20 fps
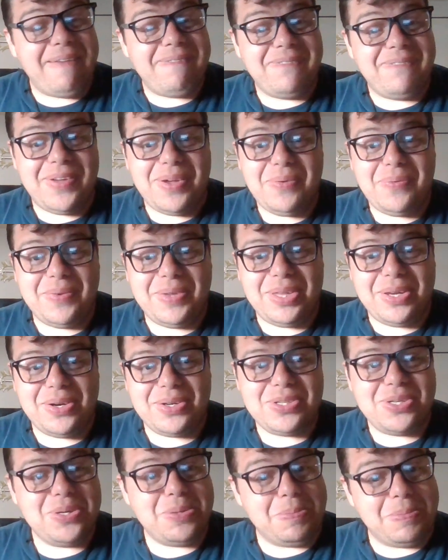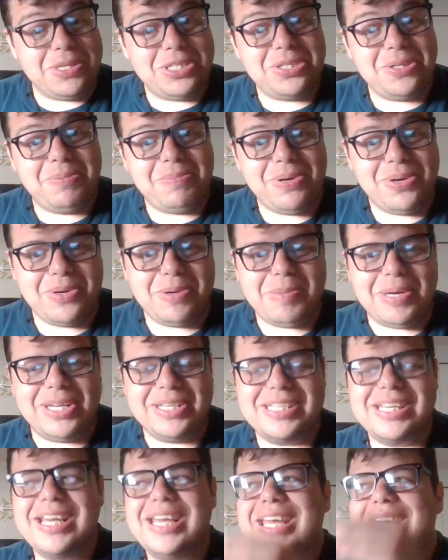have fun with your two muscle
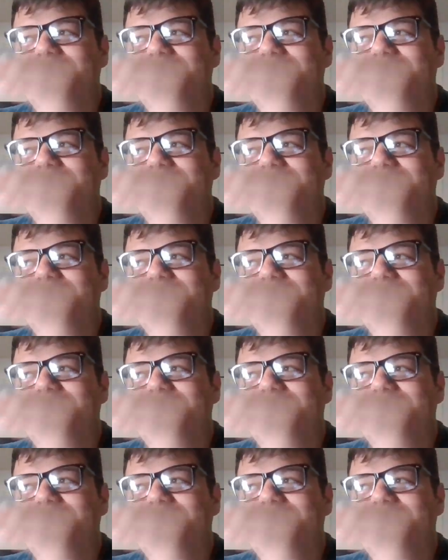Pokemons,